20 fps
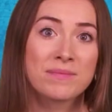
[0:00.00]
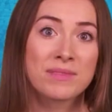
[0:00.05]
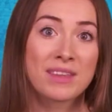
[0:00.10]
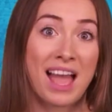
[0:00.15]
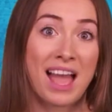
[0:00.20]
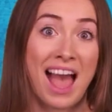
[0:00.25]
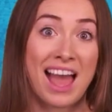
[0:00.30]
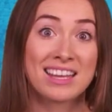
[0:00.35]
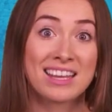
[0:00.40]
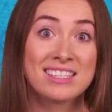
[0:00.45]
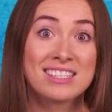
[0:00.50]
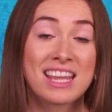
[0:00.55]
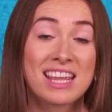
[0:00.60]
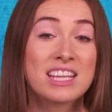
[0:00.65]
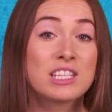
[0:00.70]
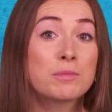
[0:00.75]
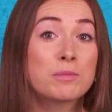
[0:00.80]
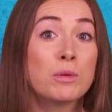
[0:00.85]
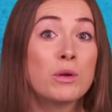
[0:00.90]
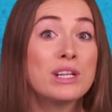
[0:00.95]
and
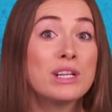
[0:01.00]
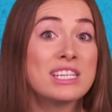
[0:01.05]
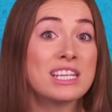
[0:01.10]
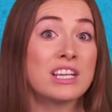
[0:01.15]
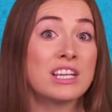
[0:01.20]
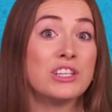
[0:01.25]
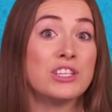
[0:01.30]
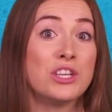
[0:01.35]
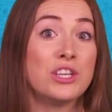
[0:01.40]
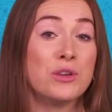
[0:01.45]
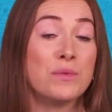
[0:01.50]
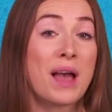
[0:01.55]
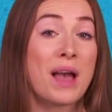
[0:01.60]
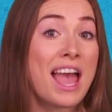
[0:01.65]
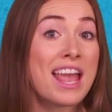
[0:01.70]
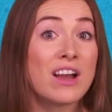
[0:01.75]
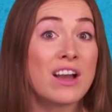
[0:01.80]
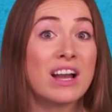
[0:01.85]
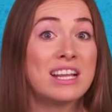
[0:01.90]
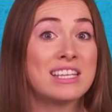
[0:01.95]
exploiting a new
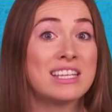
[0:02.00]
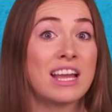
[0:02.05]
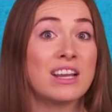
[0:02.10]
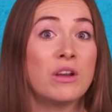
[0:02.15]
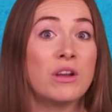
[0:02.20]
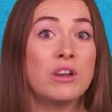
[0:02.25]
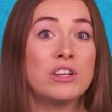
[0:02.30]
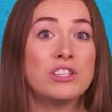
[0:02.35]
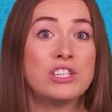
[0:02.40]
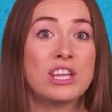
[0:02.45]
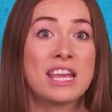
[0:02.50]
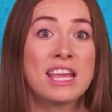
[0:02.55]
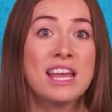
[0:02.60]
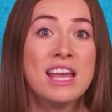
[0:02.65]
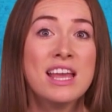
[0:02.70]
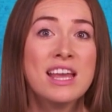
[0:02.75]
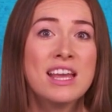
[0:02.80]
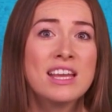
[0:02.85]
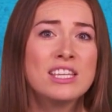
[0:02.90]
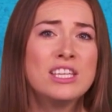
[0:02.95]
AI technology
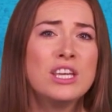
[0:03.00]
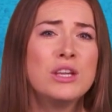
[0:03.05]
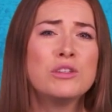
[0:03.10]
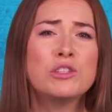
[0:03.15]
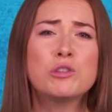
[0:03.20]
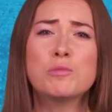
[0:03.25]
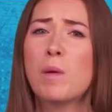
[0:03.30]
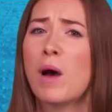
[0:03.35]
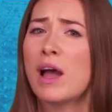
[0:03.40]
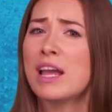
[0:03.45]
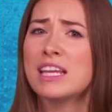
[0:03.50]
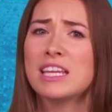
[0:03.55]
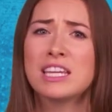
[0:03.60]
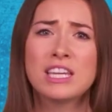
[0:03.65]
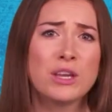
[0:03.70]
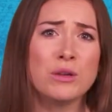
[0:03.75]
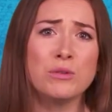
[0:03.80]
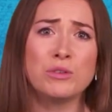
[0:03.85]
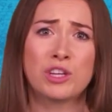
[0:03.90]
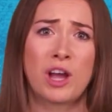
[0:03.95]
used by
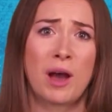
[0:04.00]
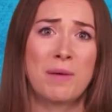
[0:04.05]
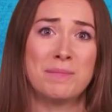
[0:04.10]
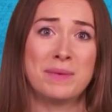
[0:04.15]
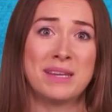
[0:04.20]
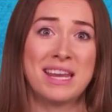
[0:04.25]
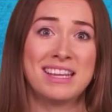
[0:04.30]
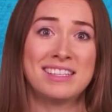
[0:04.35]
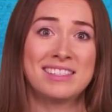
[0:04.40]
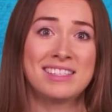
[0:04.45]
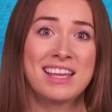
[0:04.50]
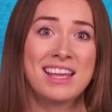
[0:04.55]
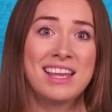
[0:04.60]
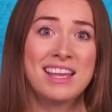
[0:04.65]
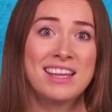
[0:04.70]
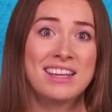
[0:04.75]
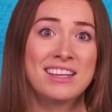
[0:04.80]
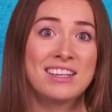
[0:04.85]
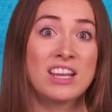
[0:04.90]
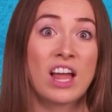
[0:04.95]
huge companies
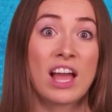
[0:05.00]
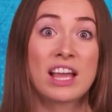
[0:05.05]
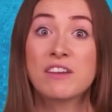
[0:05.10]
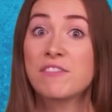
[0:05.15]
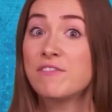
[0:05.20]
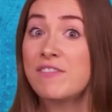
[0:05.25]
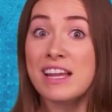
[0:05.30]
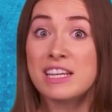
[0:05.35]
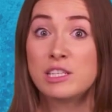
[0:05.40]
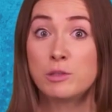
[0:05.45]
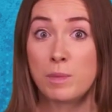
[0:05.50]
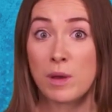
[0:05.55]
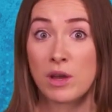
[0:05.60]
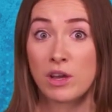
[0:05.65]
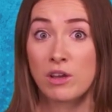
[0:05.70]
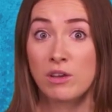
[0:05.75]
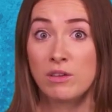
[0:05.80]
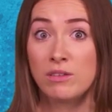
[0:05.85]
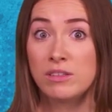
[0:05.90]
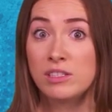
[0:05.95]
like
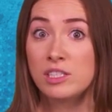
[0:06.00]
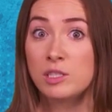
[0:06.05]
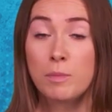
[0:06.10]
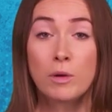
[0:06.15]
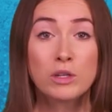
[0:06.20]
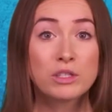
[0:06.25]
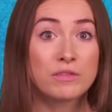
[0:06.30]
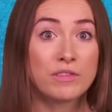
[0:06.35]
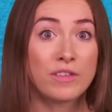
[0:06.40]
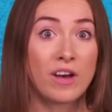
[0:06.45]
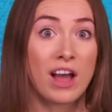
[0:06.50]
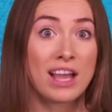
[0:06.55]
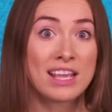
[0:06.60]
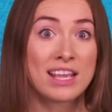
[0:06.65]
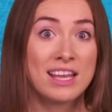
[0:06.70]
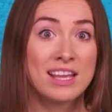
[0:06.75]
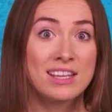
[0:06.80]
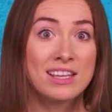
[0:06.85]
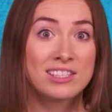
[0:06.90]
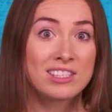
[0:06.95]
Facebook, Spotify,
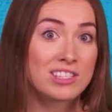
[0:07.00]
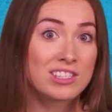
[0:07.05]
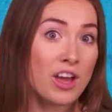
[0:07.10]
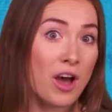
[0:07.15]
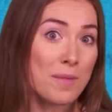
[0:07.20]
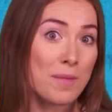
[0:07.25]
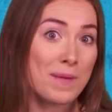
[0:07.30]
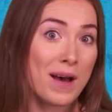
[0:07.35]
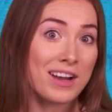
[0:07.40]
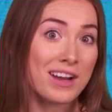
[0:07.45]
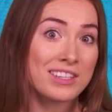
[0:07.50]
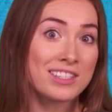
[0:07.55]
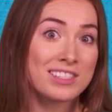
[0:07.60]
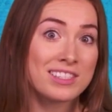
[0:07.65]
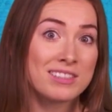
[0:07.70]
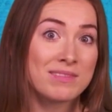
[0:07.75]
Starbucks,